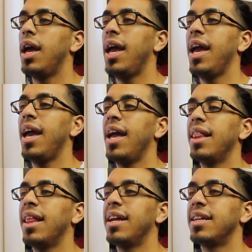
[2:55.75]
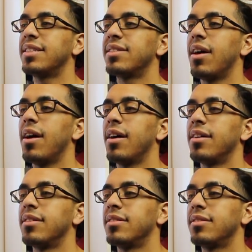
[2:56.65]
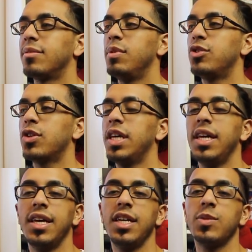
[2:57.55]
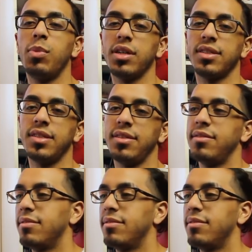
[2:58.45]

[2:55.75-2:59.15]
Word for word: And lightning style. Mitsuki is busted.